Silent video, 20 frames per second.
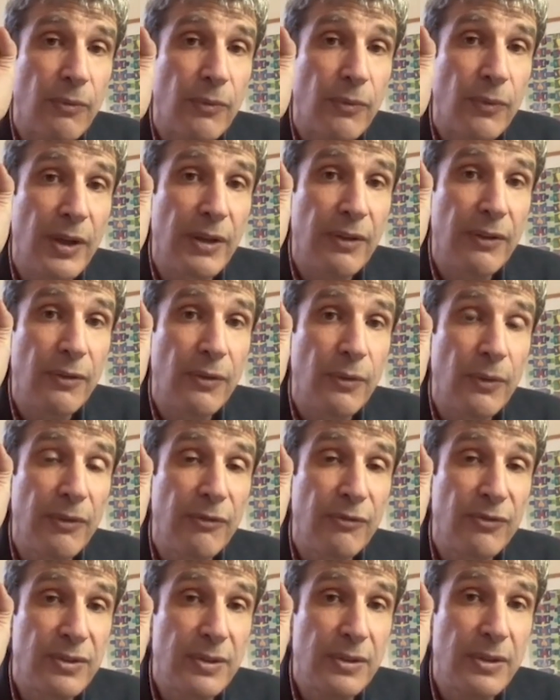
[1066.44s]
we
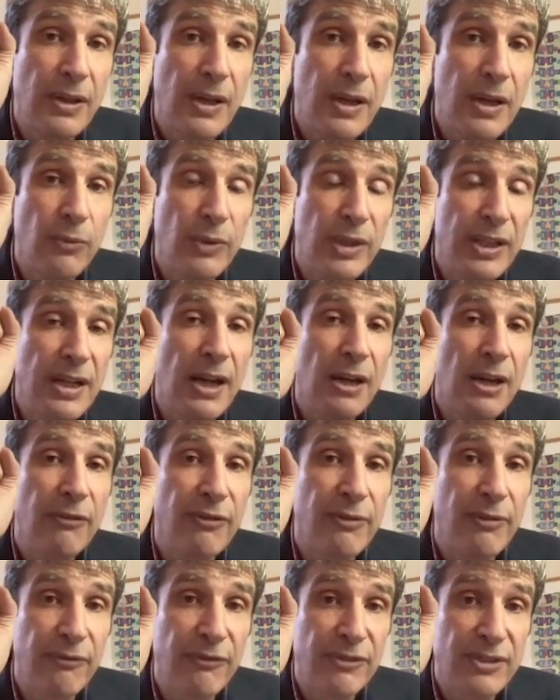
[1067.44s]
we we know
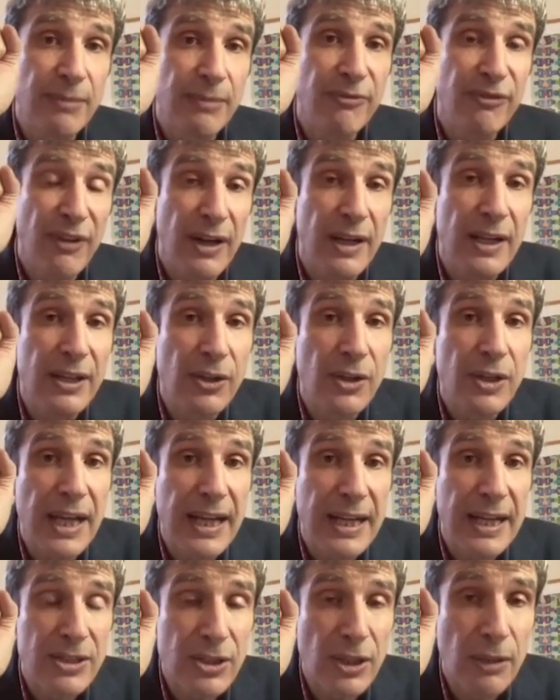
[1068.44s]
from some fairly good
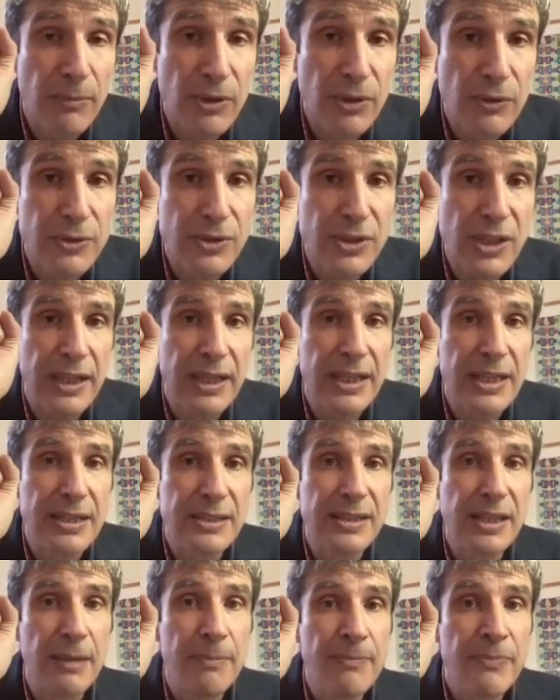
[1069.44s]
anatomical studies
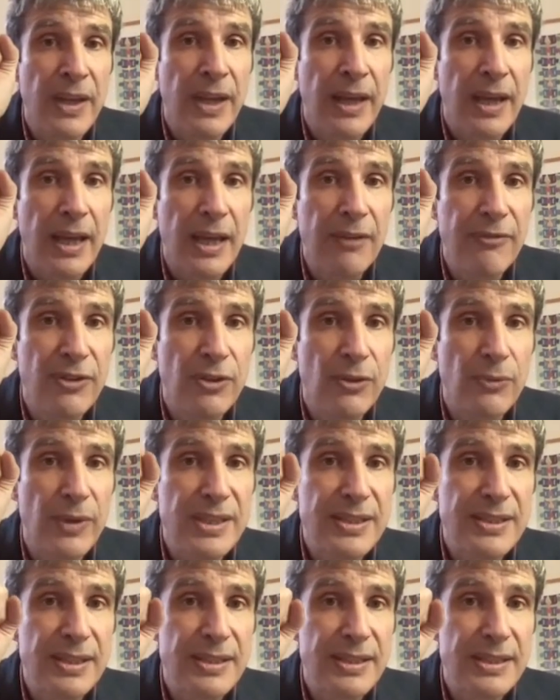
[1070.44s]
that if your
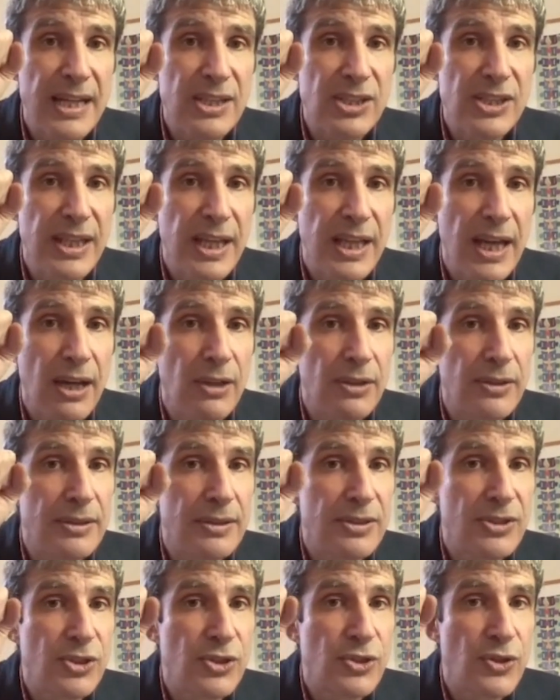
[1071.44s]
wrist is actually held
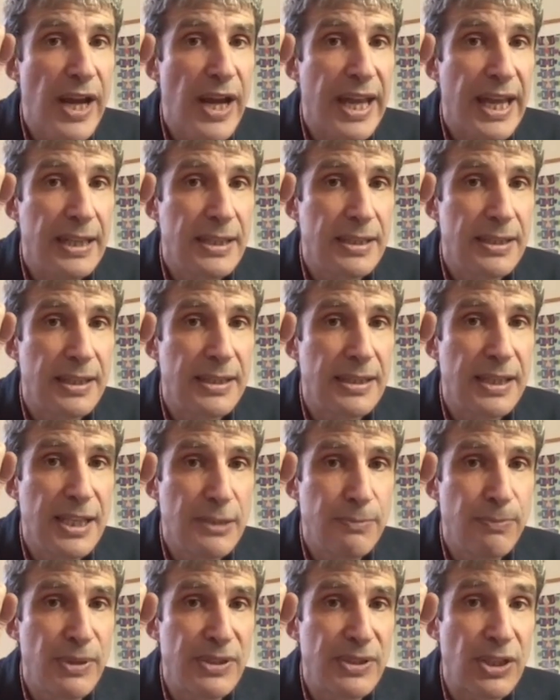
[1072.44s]
straight in
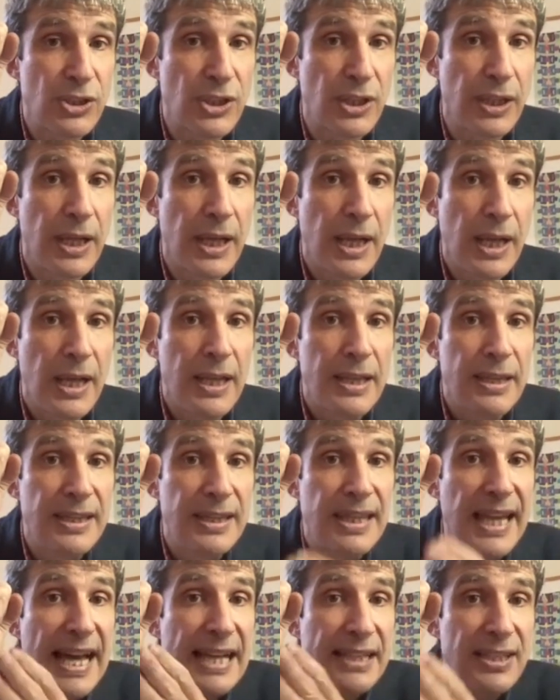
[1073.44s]
this position,
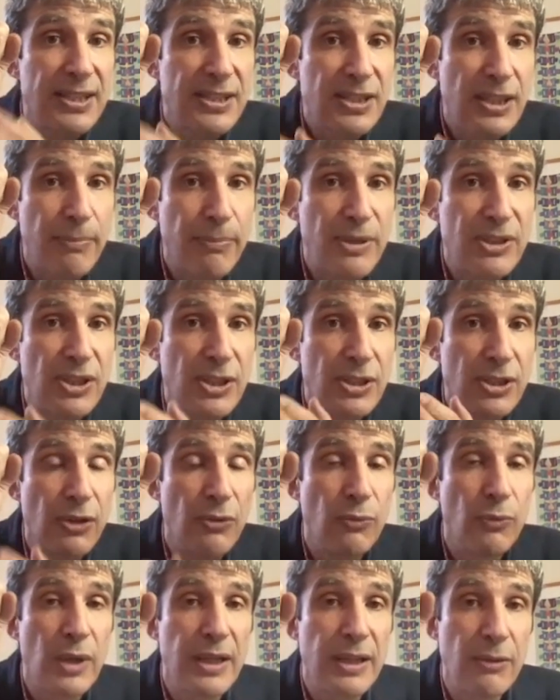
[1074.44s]
that is the
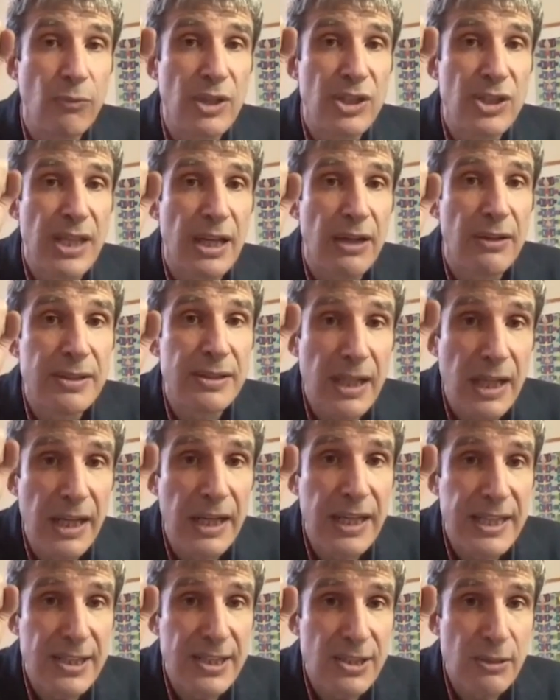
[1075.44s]
position where, in which there is the
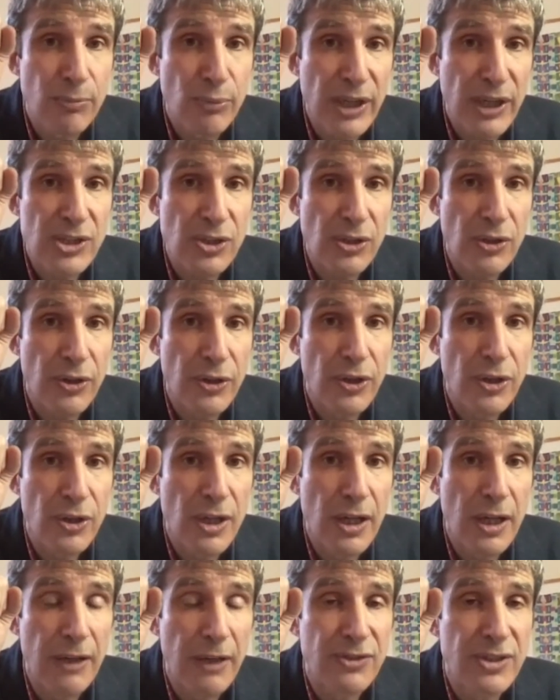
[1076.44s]
least pressure on your
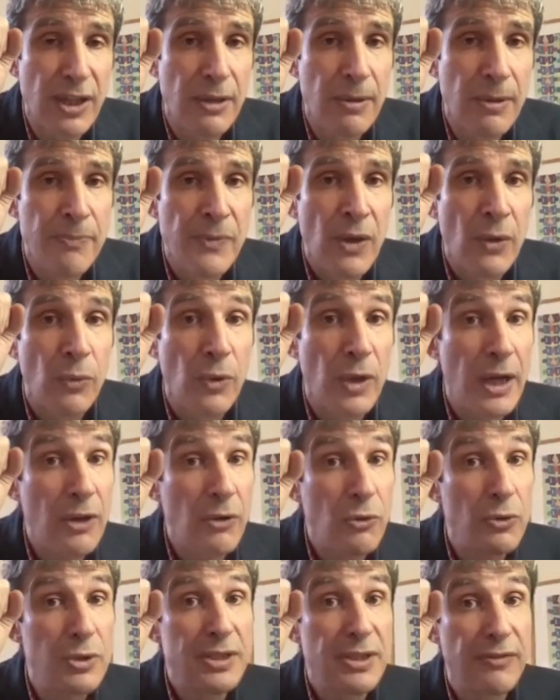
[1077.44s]
nerve. So, what I
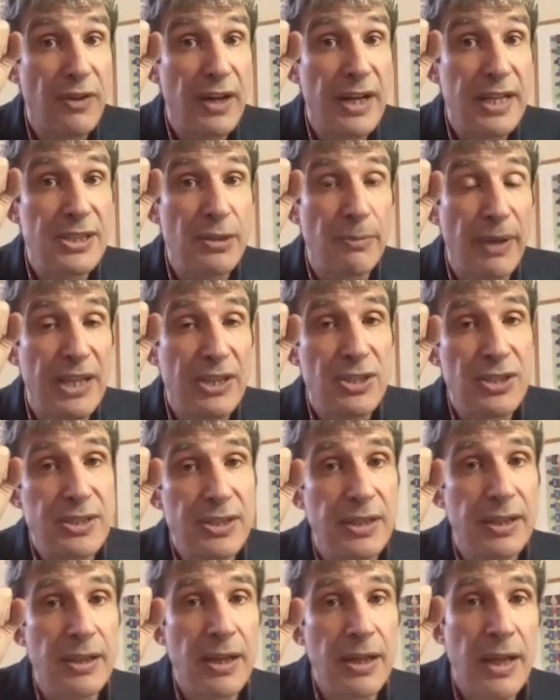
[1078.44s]
always advise to patients,
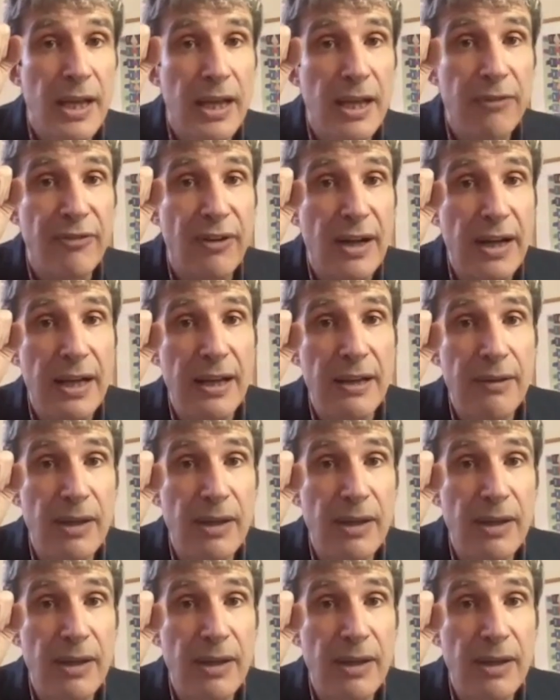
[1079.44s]
and if I